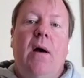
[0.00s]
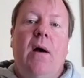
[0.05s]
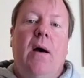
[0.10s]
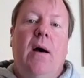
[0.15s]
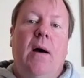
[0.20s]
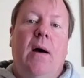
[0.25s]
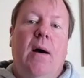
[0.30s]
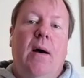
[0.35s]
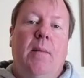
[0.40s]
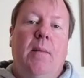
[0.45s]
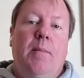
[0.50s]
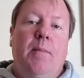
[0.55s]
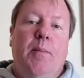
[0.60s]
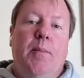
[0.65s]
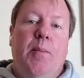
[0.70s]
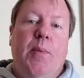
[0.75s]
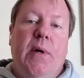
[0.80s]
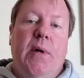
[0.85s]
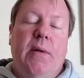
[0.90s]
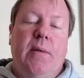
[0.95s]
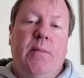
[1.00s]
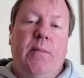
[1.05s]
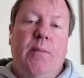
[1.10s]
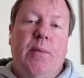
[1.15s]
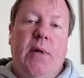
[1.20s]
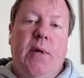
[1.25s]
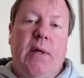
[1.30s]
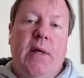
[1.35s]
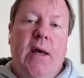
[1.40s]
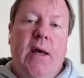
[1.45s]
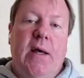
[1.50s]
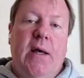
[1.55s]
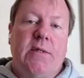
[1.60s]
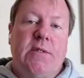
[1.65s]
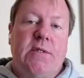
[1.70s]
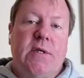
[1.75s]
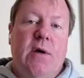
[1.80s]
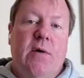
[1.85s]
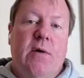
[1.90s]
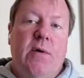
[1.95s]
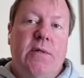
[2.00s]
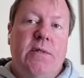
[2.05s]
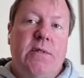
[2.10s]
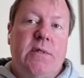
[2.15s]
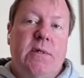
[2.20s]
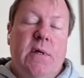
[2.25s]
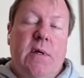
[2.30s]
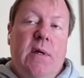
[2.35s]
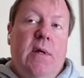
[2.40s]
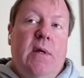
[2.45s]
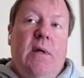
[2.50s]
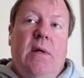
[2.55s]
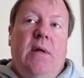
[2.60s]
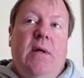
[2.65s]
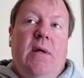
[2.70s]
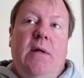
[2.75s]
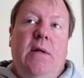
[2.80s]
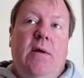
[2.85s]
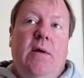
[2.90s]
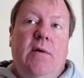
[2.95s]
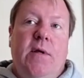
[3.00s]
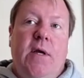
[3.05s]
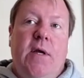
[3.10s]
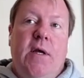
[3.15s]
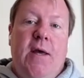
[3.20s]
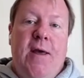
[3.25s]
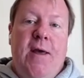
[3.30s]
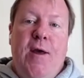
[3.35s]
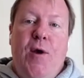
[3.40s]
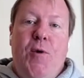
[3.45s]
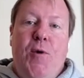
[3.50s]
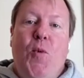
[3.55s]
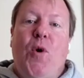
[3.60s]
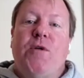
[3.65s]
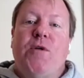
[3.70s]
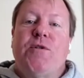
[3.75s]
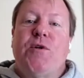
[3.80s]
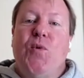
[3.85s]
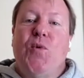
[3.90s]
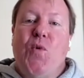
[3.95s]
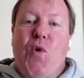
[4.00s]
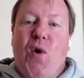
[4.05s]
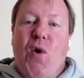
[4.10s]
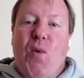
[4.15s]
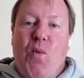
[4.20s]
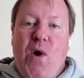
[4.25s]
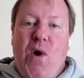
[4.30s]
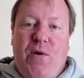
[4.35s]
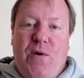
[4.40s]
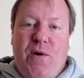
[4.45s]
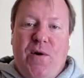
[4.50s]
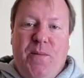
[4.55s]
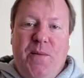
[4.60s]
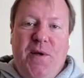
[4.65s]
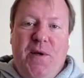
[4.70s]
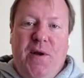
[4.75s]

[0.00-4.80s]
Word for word: But yeah, so it's, you know, it wasn't a warm welcome.